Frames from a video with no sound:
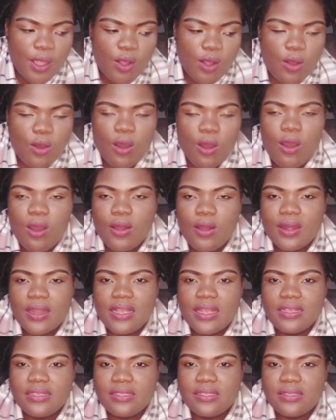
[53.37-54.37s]

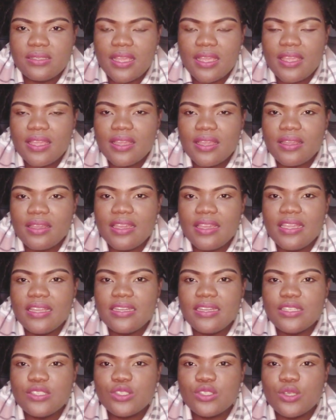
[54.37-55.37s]
God is saying it
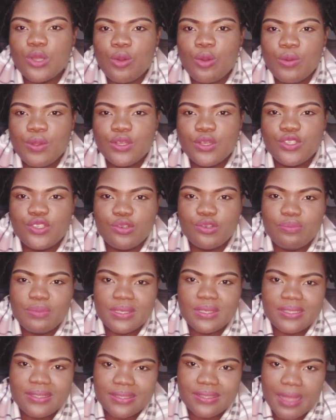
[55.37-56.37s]
is going to
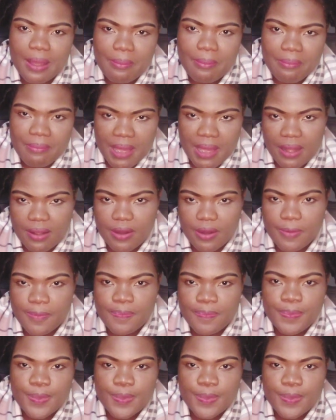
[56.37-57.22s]
be somebody